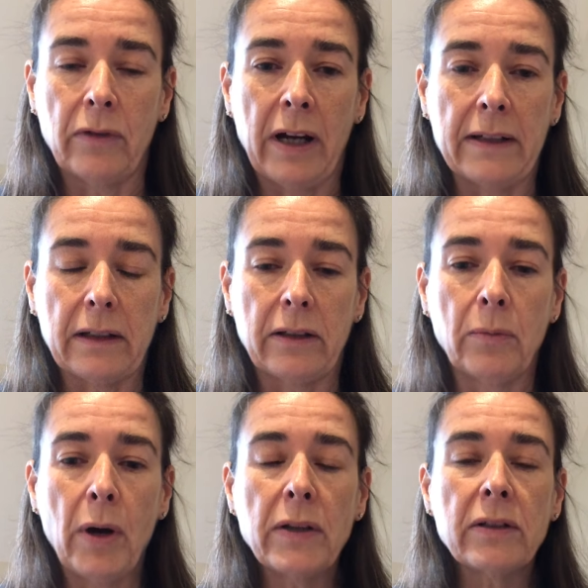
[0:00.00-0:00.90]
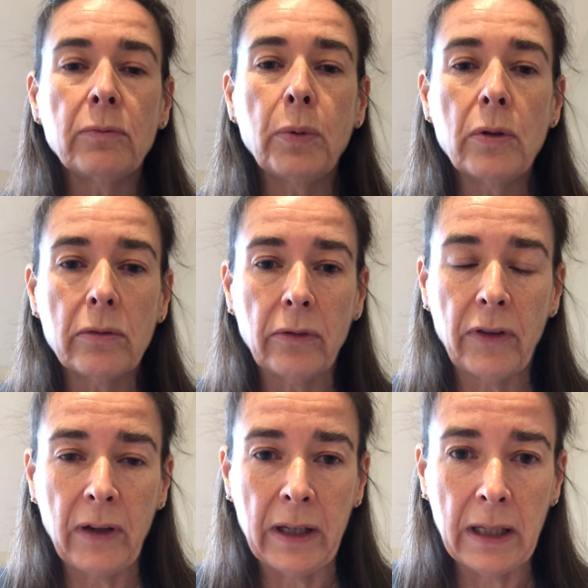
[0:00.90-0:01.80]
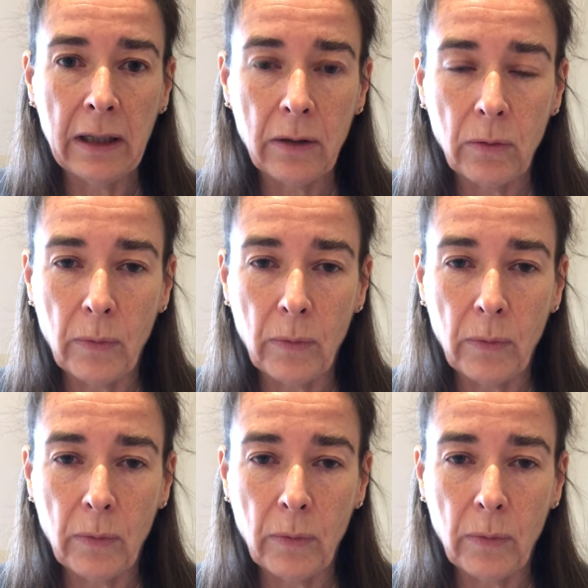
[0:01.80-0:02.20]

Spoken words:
Right, the most important thing